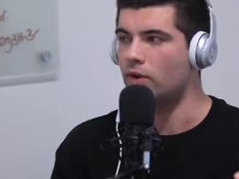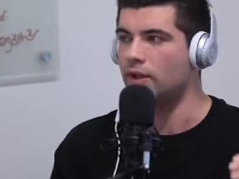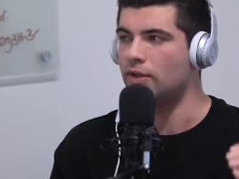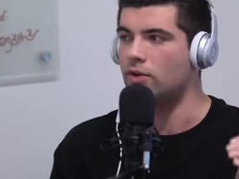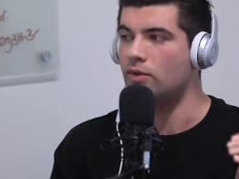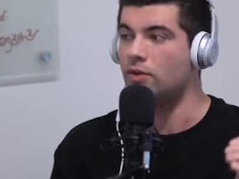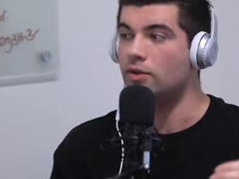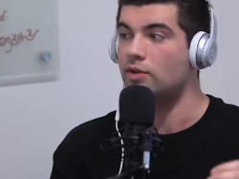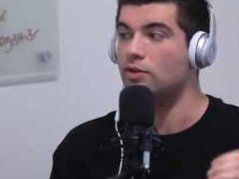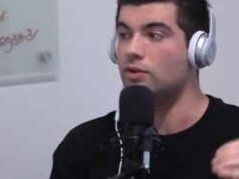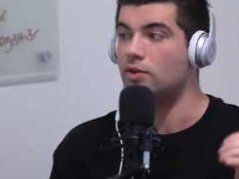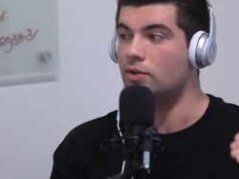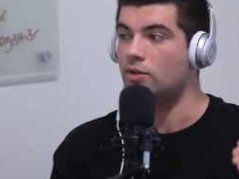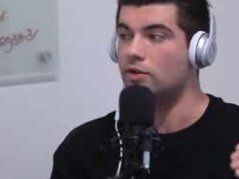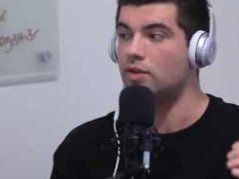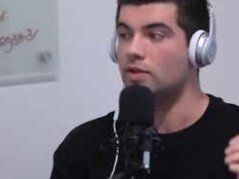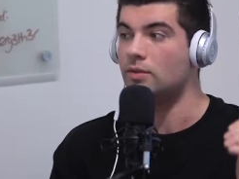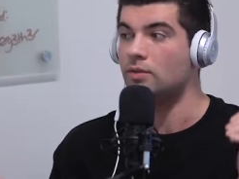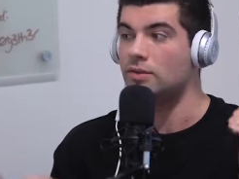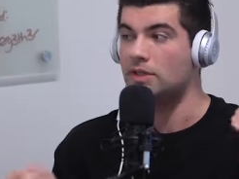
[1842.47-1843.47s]
Like you can do
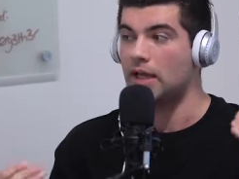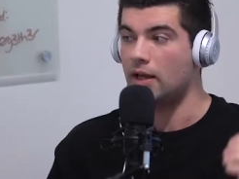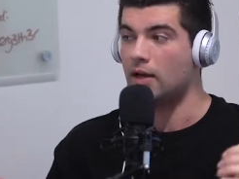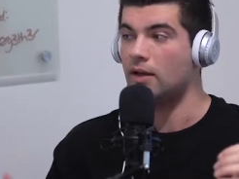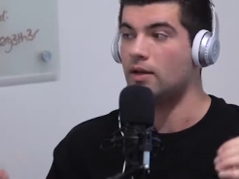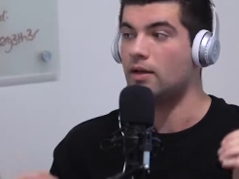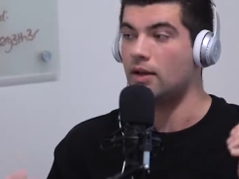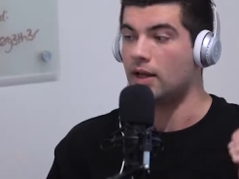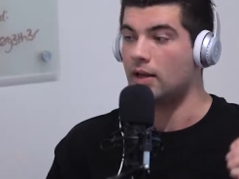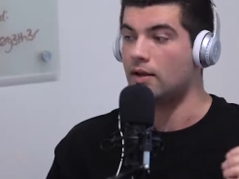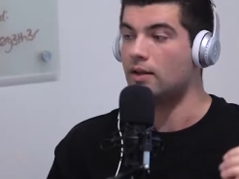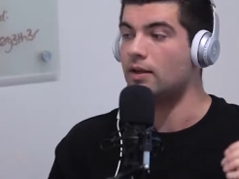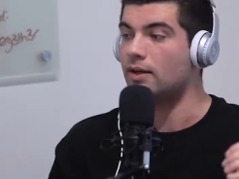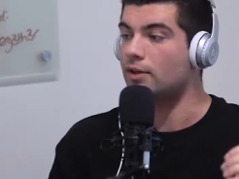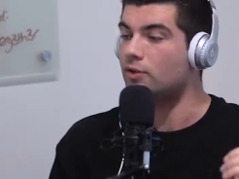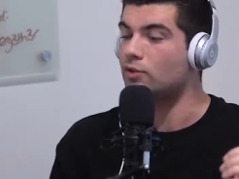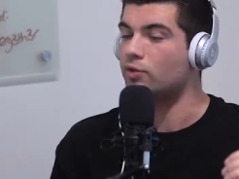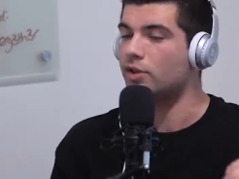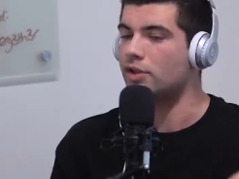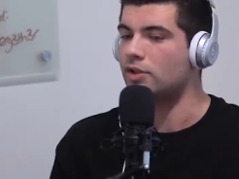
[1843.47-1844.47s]
some data and
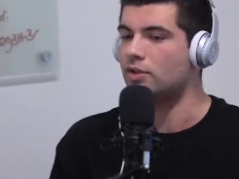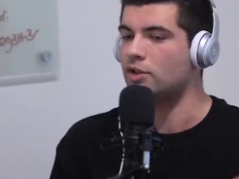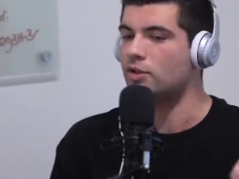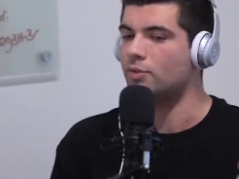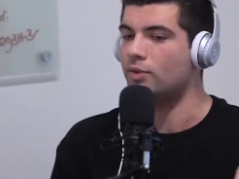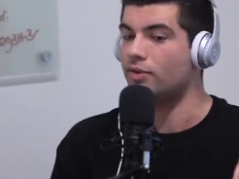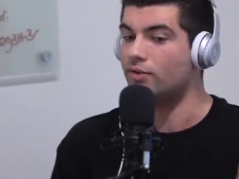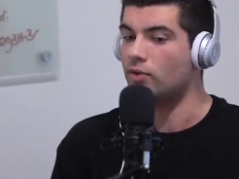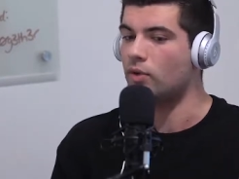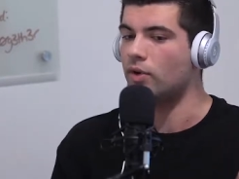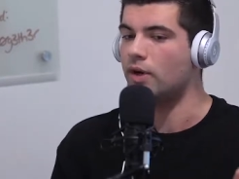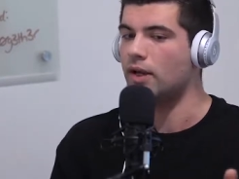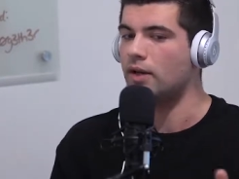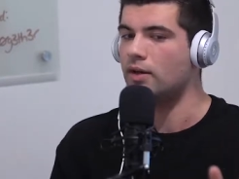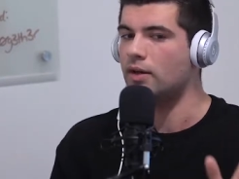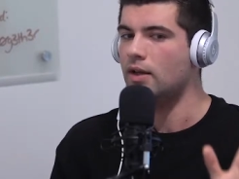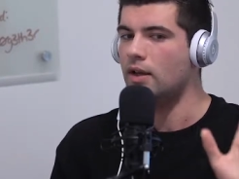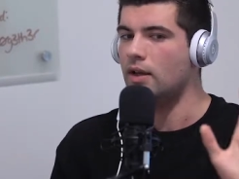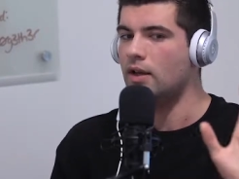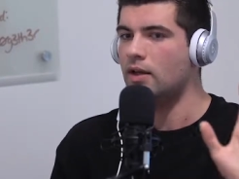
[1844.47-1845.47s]
analytics research
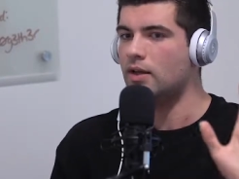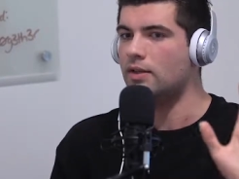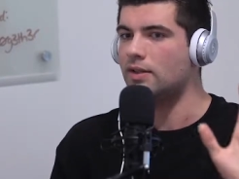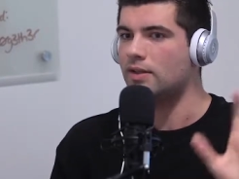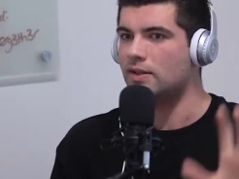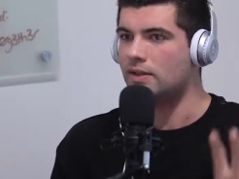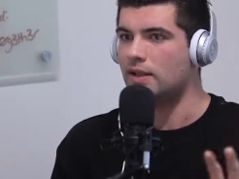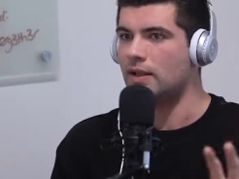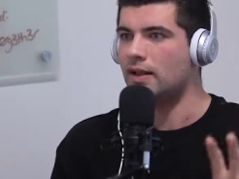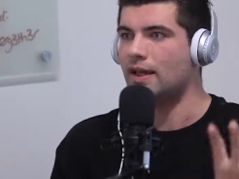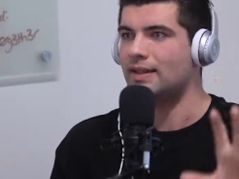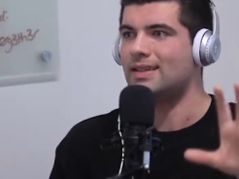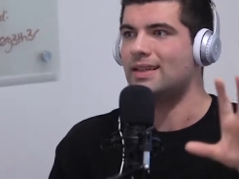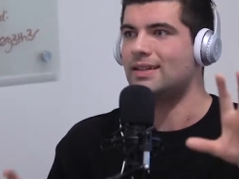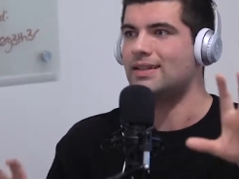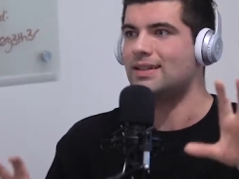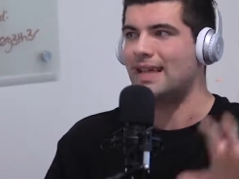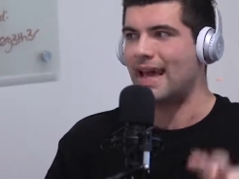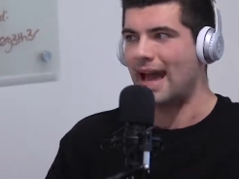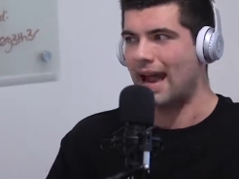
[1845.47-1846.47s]
beforehand to see like the
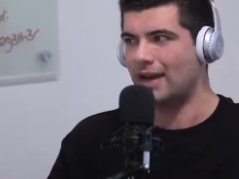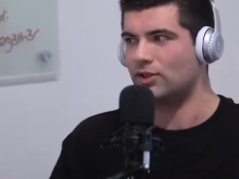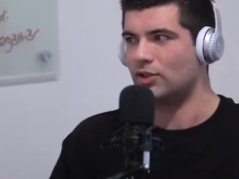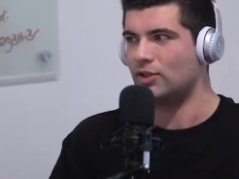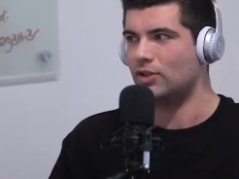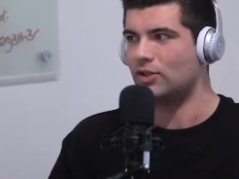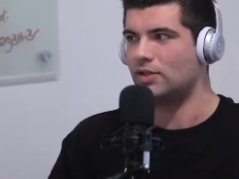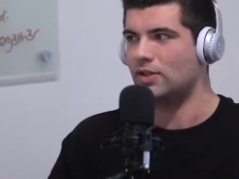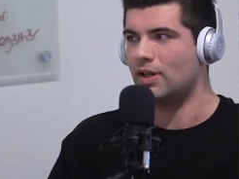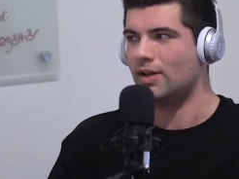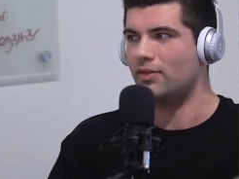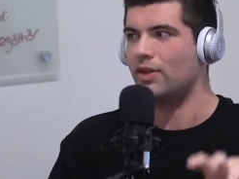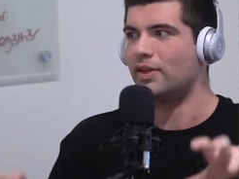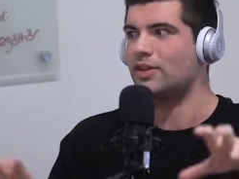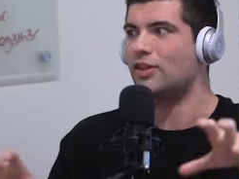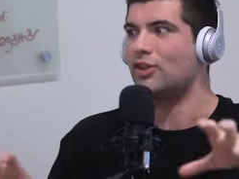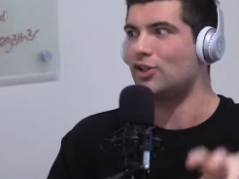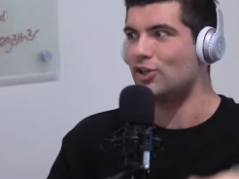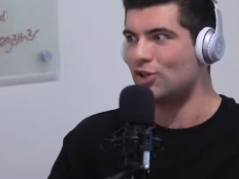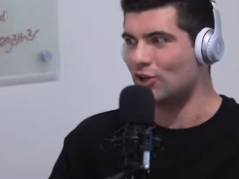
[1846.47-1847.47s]
tactical stuff, like
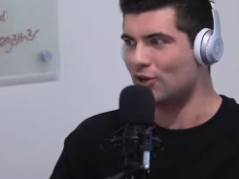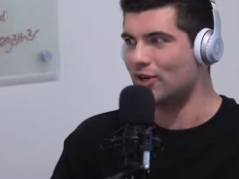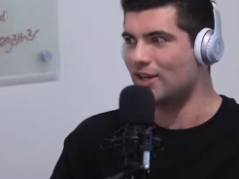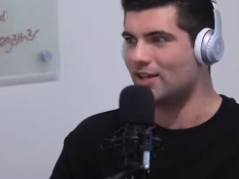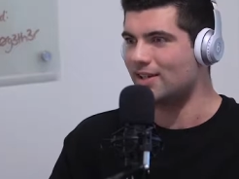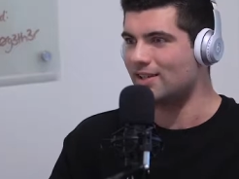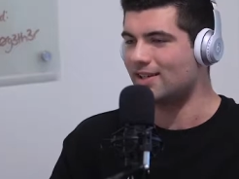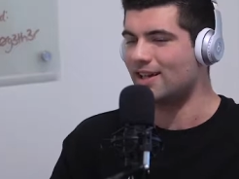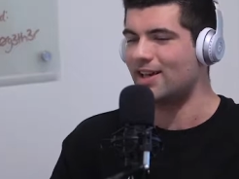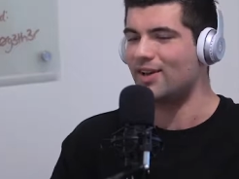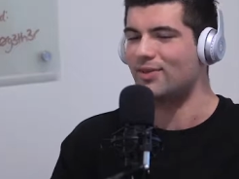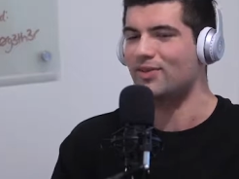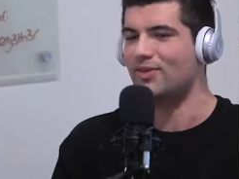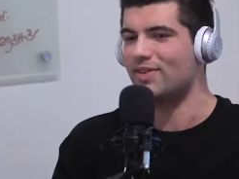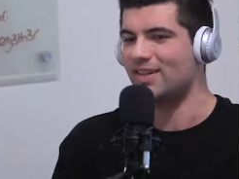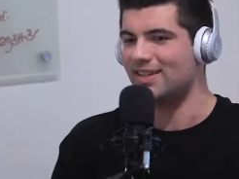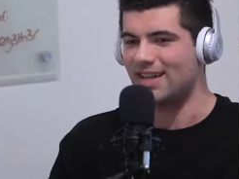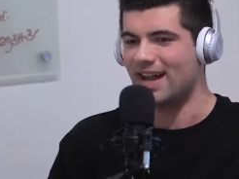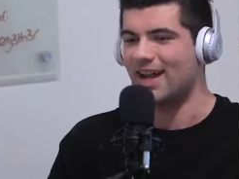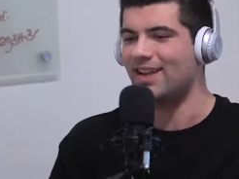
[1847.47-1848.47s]
the nerdy stuff of
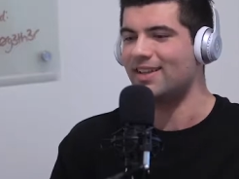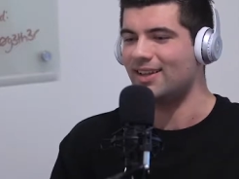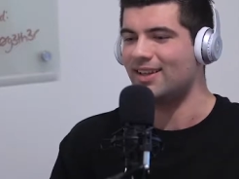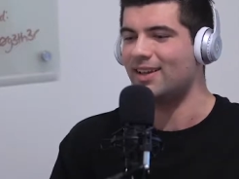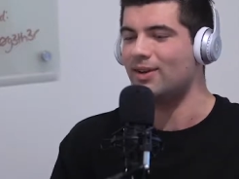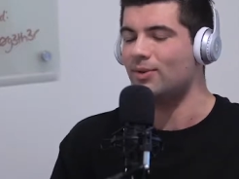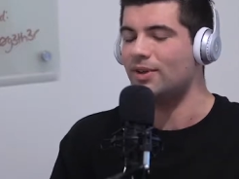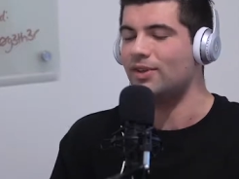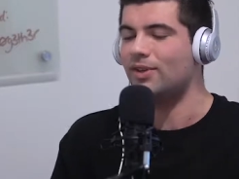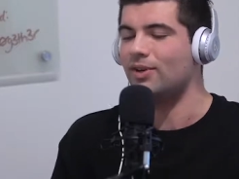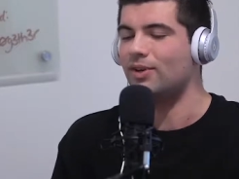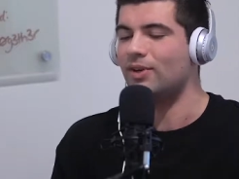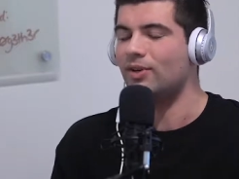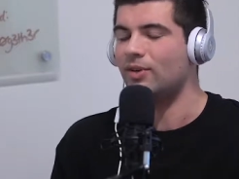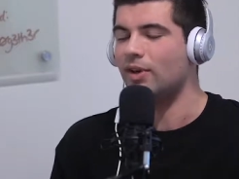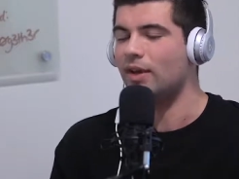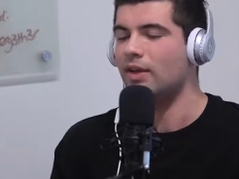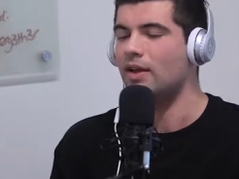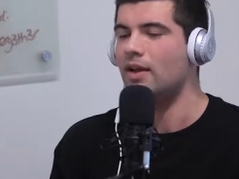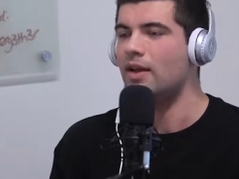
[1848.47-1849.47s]
exactly like what they're
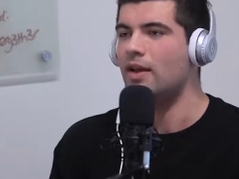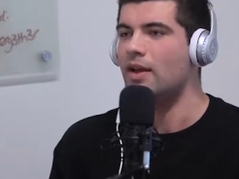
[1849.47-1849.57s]
doing.